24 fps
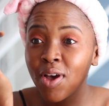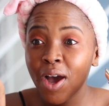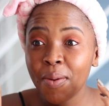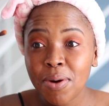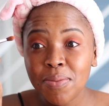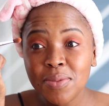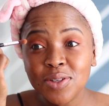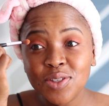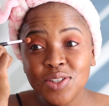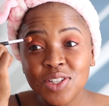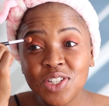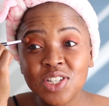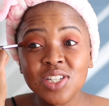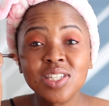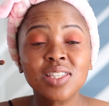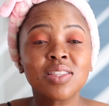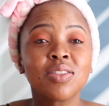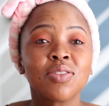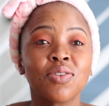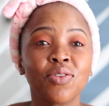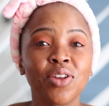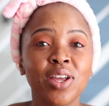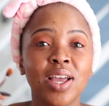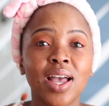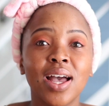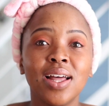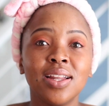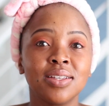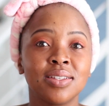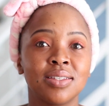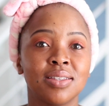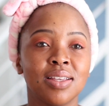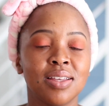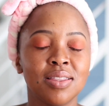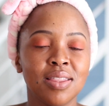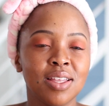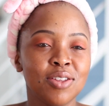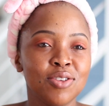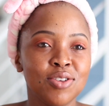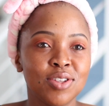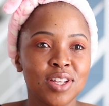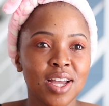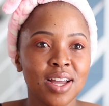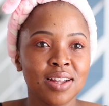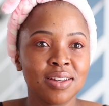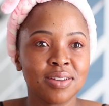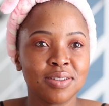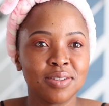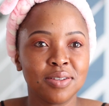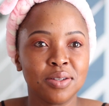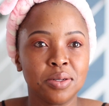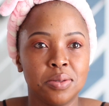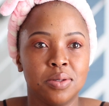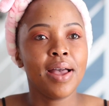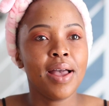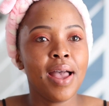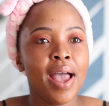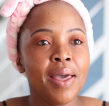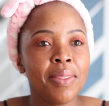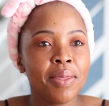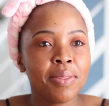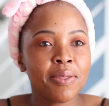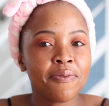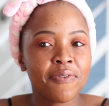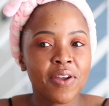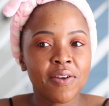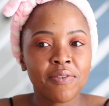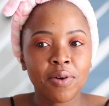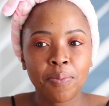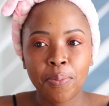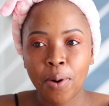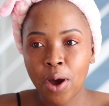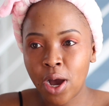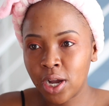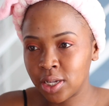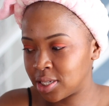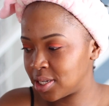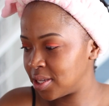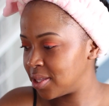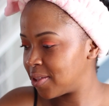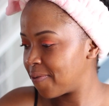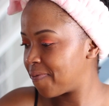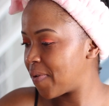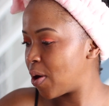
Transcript: I promise it's just 3 colors and then you're done. And then the favorite part, the